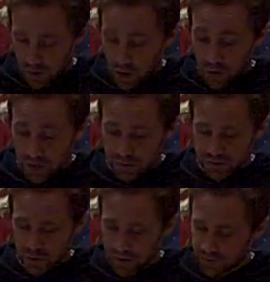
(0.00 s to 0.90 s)
On the other
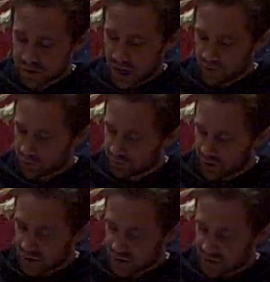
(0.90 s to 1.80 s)
side of the channel, the
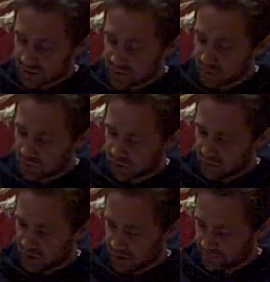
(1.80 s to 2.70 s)
French had a
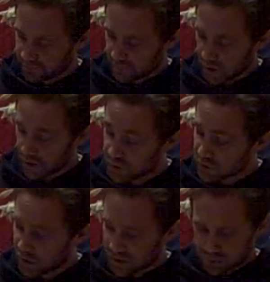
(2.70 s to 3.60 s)
similar-looking bee, and
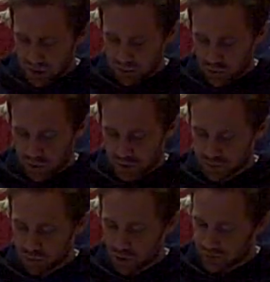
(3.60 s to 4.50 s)
just like its people, it
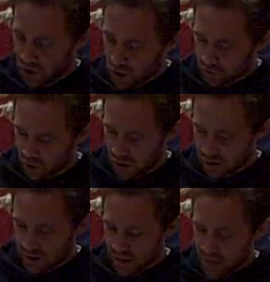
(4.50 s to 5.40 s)
was prone to hard work,
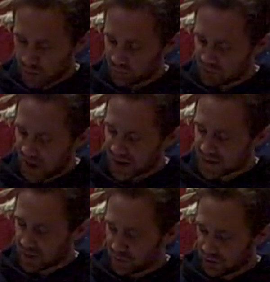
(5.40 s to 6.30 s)
but was
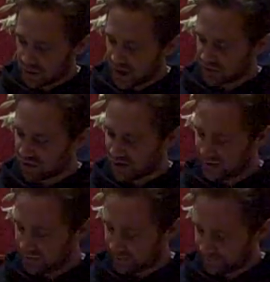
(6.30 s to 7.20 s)
bad-tempered and
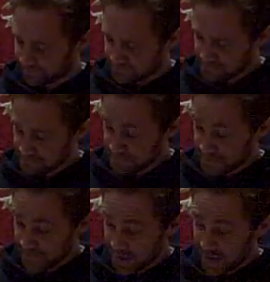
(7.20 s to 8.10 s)
aggressive.
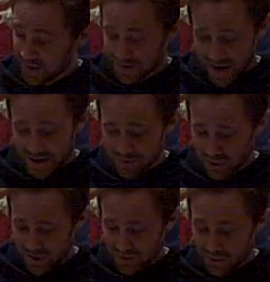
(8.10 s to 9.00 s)
The Italian
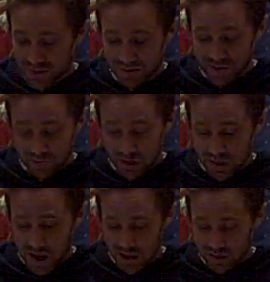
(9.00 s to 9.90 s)
bee, which is different in
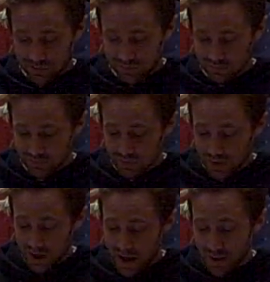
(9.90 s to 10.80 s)
colour,
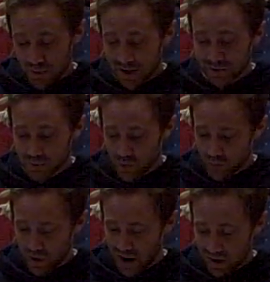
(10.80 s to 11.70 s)
a little more
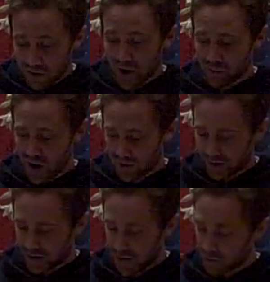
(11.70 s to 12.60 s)
light browner,
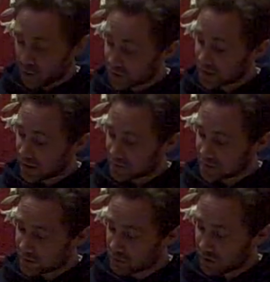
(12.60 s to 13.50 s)
but once again
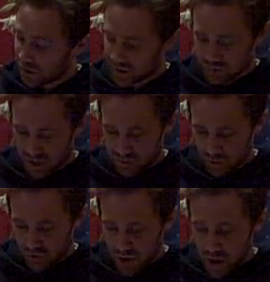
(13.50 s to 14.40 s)
said to be like its
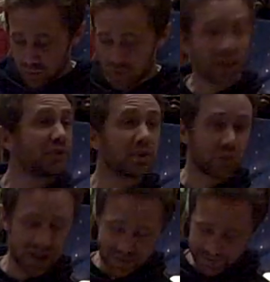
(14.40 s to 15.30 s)
people, prolific
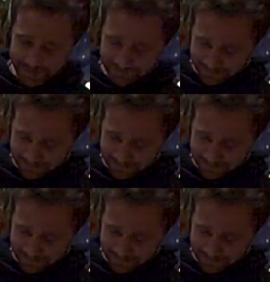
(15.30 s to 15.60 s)
breeders,